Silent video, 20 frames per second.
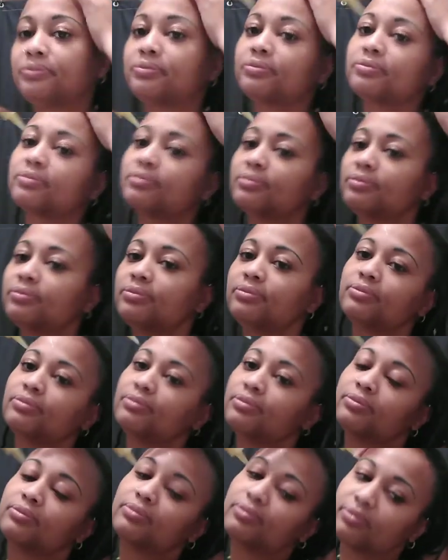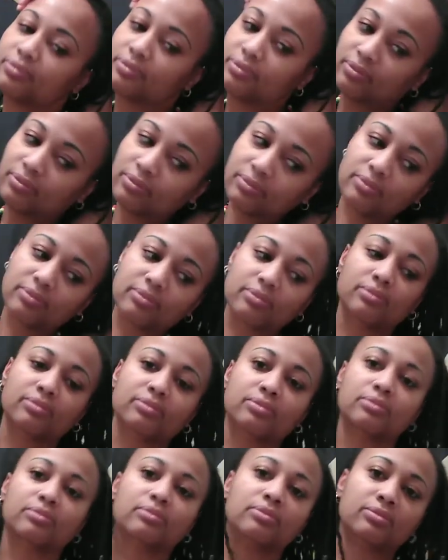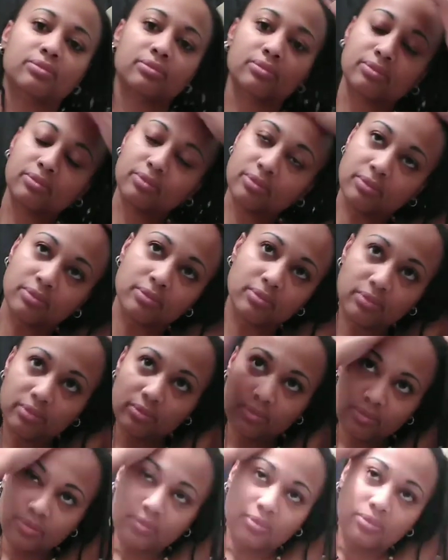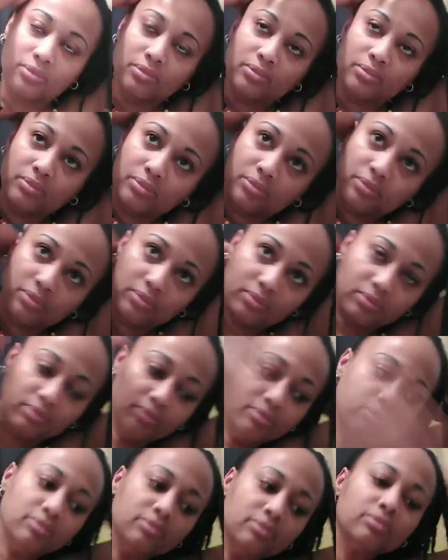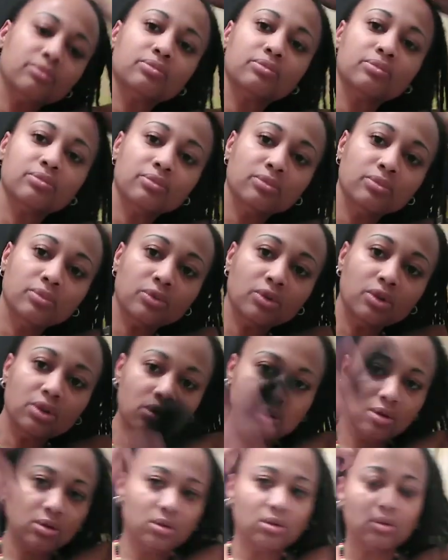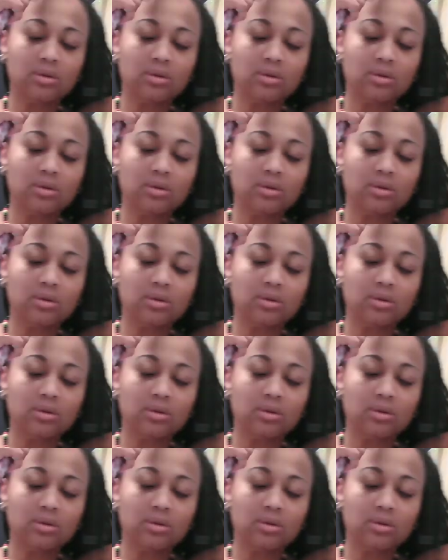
Nobody speaks.